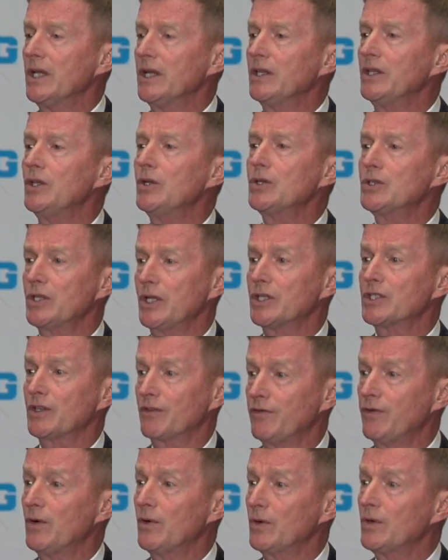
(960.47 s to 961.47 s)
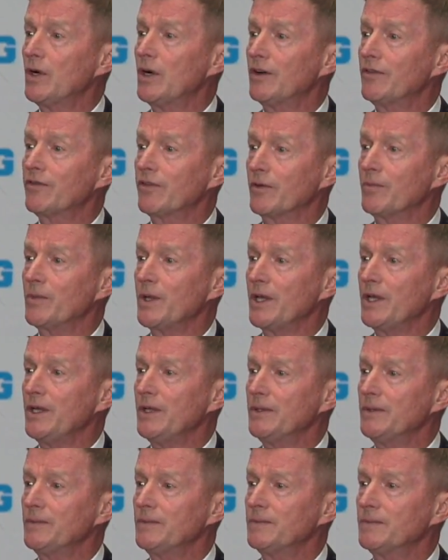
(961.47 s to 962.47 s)
usually it's a phone call from
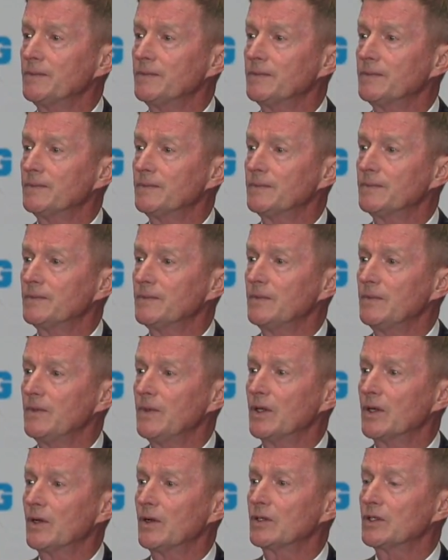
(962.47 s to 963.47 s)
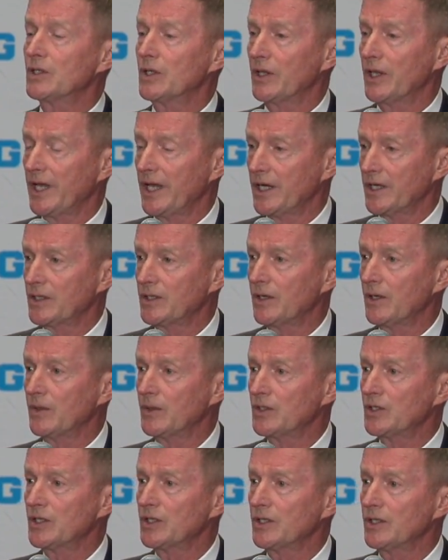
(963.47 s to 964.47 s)
me, you know, to the head
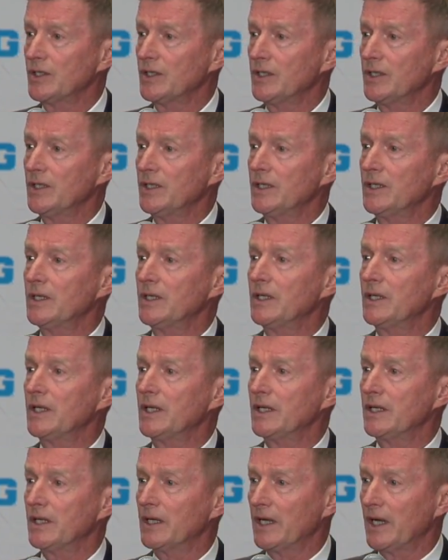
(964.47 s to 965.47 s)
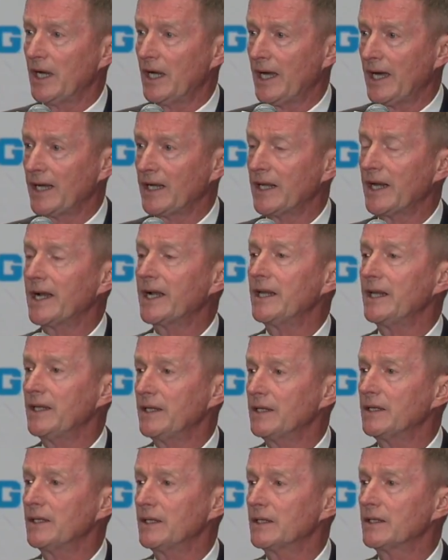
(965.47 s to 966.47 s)
coach,
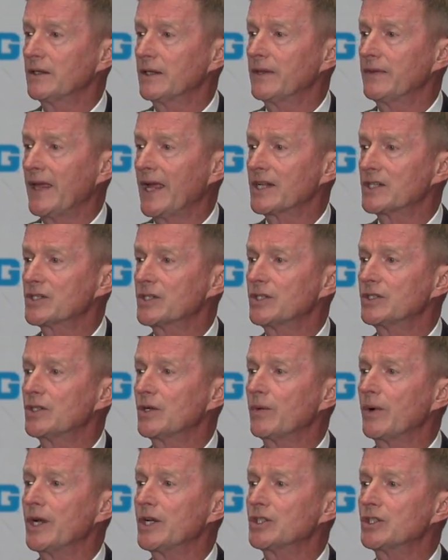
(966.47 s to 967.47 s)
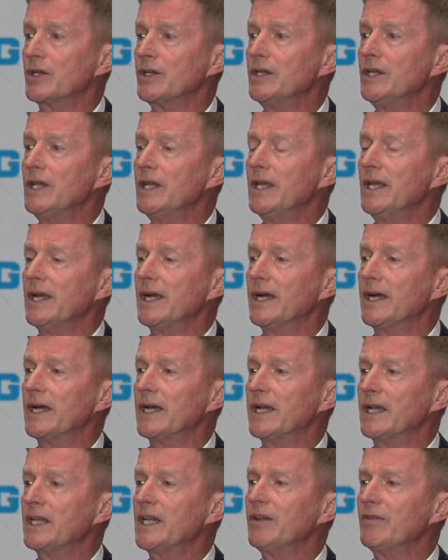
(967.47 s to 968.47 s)
highlighting that situation uh,
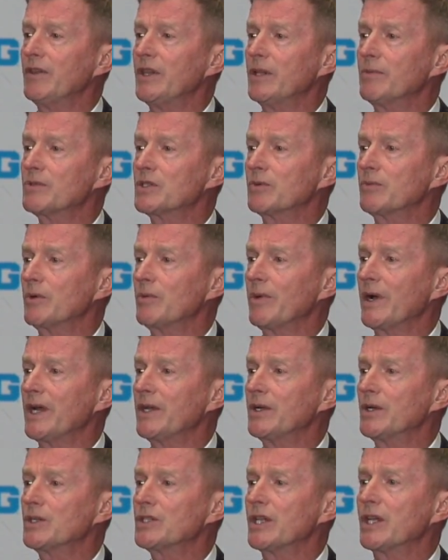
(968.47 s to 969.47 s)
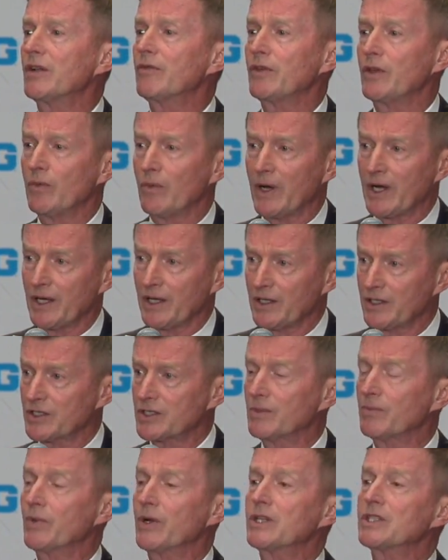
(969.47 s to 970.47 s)
and giving them some reminders and if he wanted us
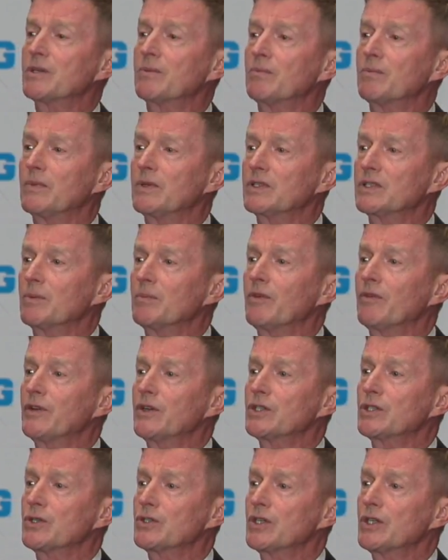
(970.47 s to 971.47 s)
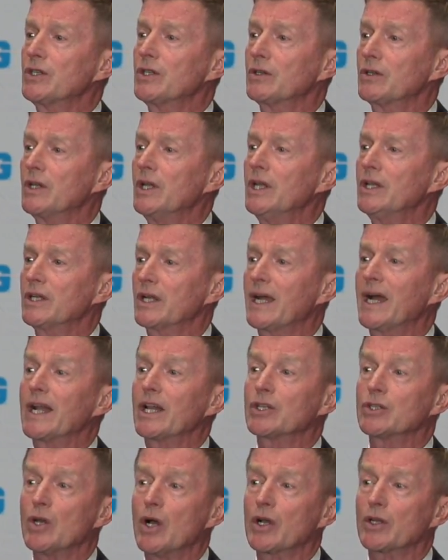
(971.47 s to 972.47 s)
to bring some, some officials in to, to kind
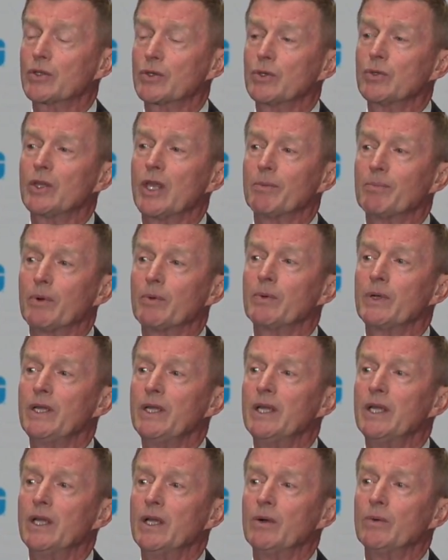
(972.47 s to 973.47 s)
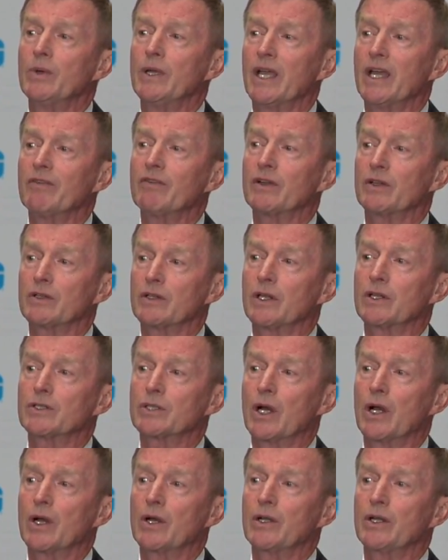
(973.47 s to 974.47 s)
of talk through that. But we, we have a, a
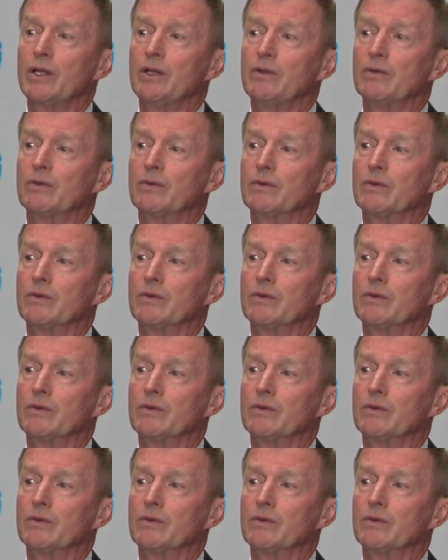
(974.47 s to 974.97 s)
targeting